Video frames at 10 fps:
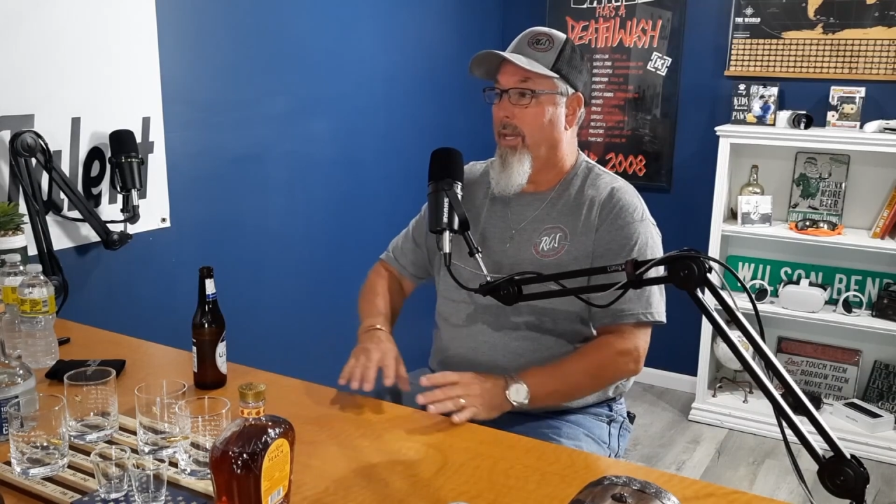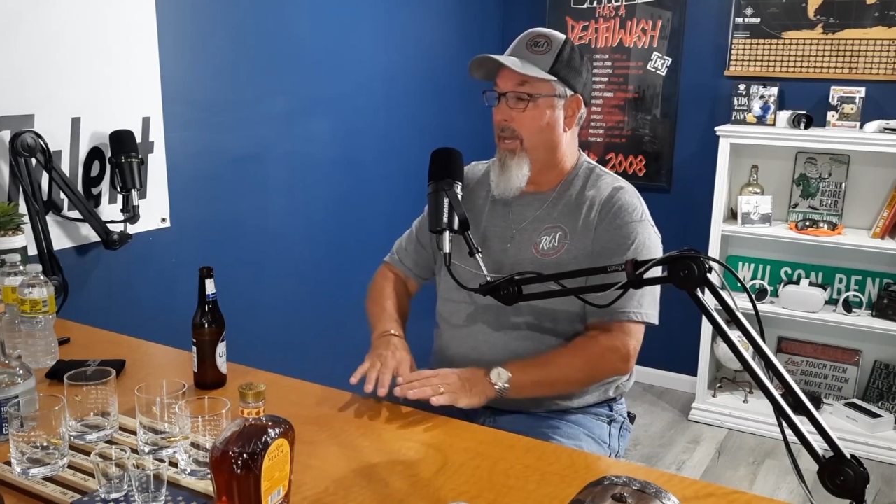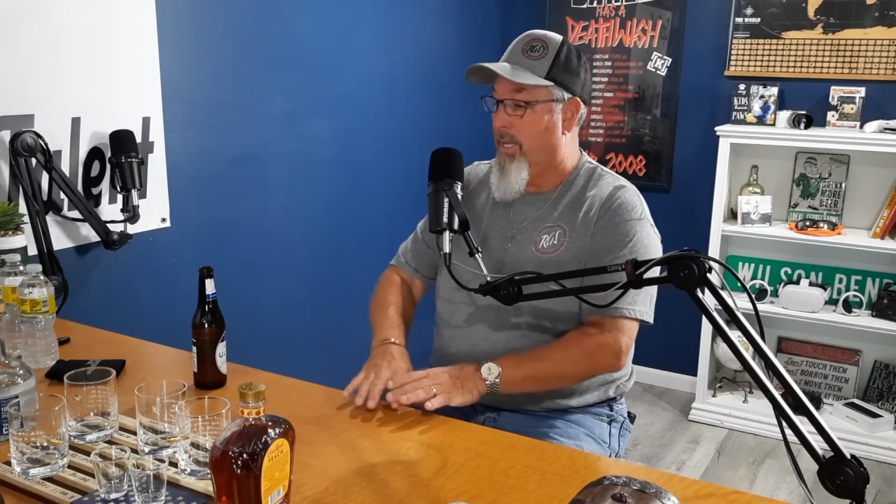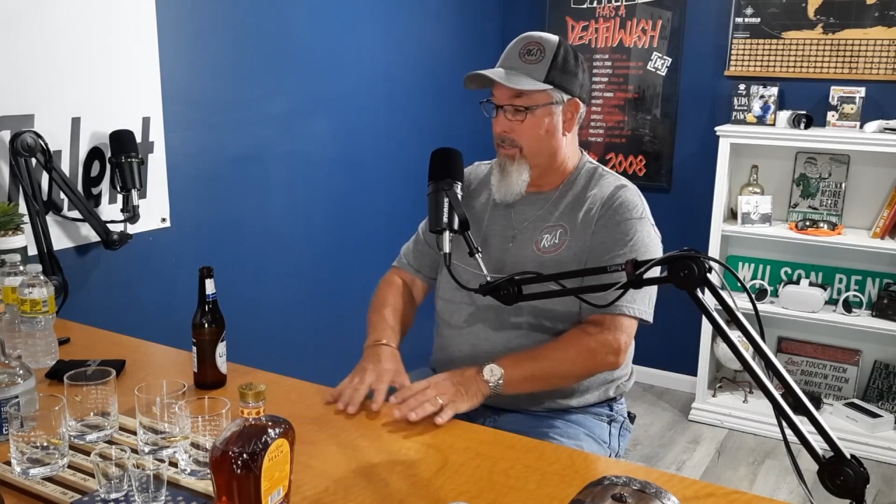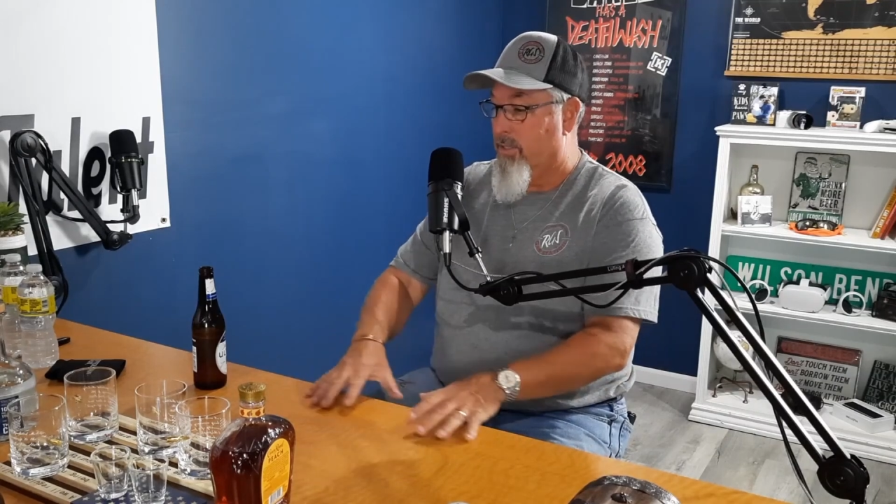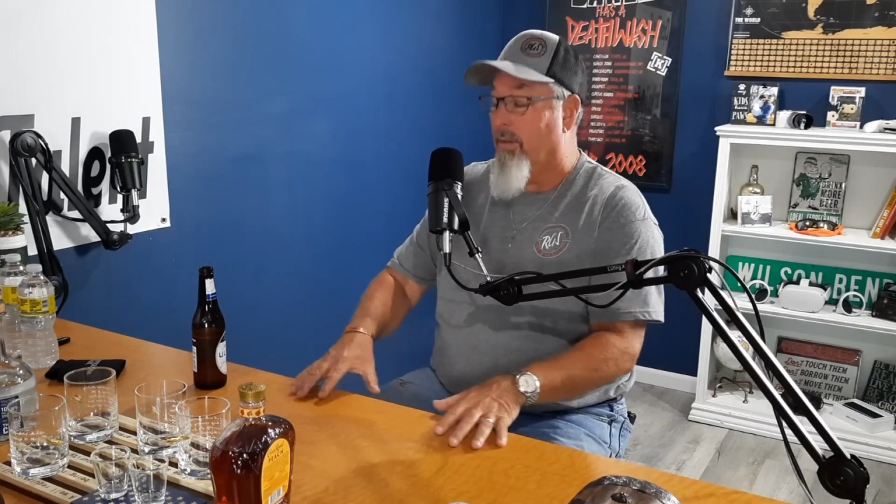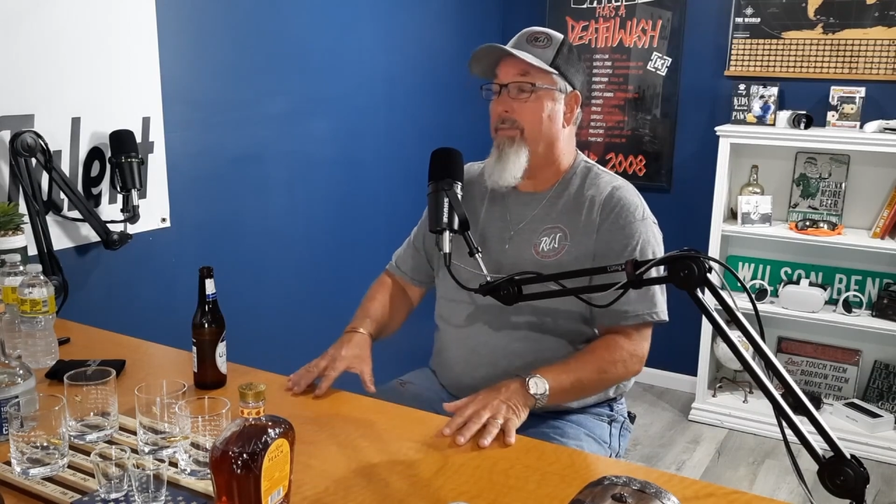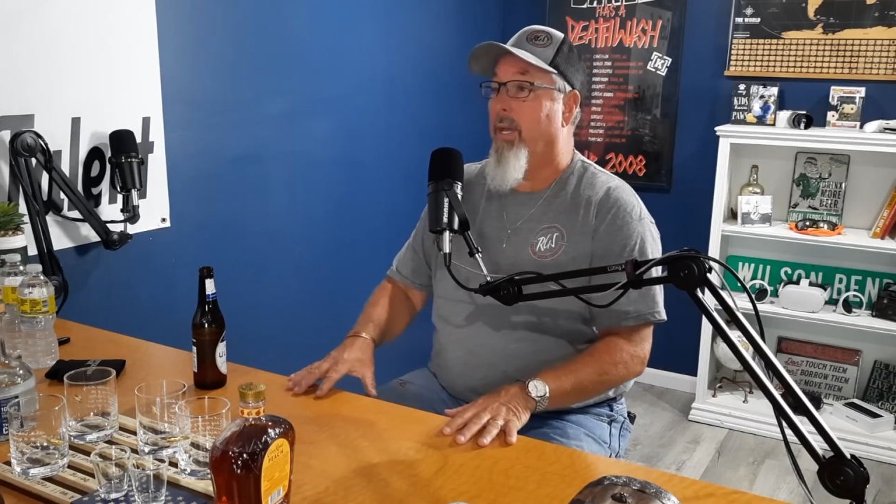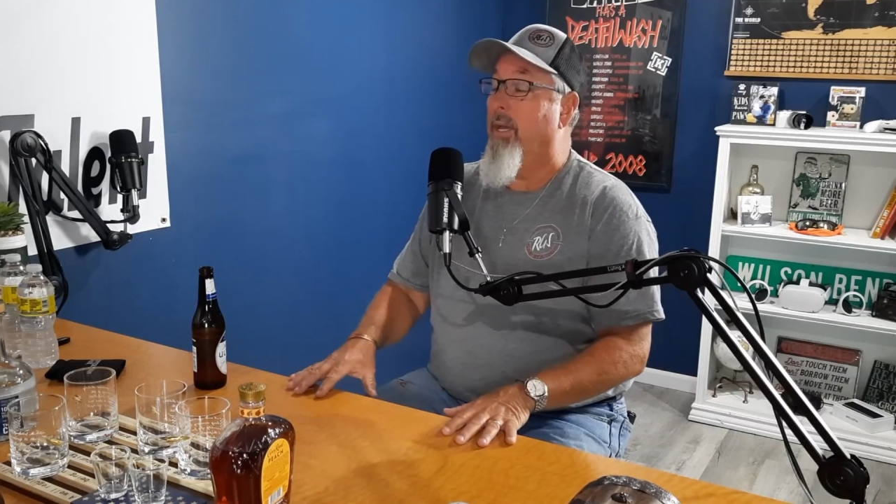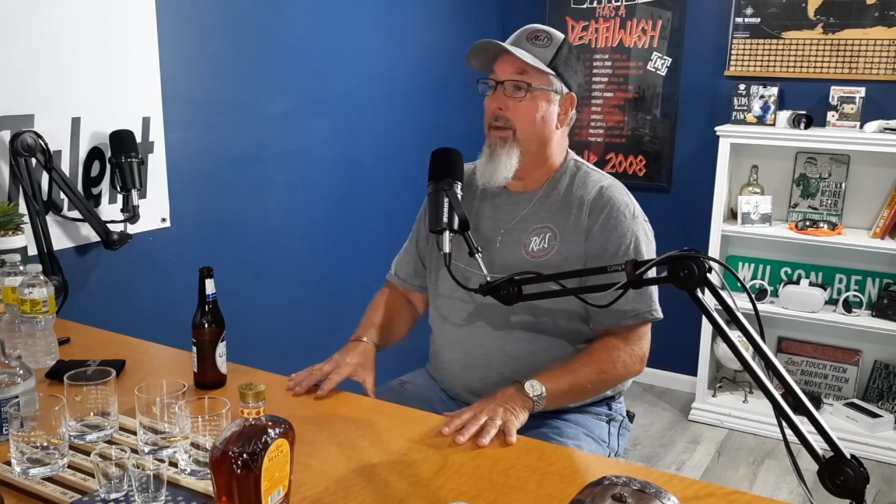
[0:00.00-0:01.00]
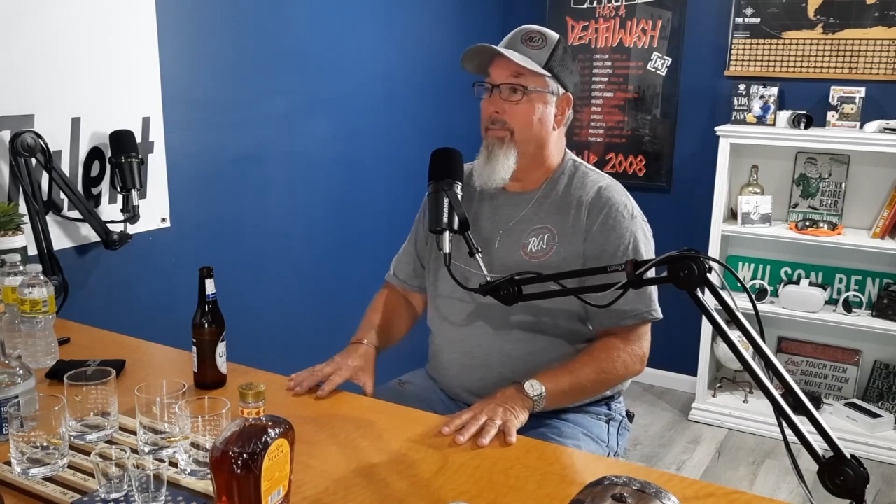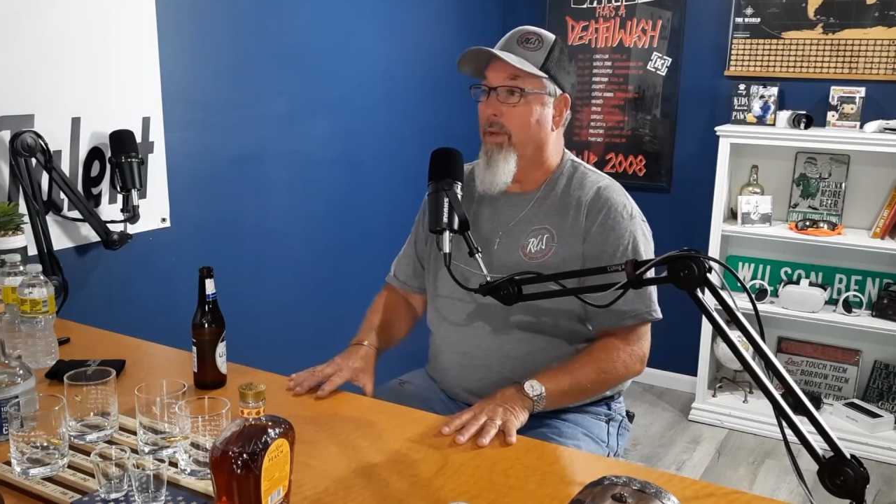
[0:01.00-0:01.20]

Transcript: a survey of the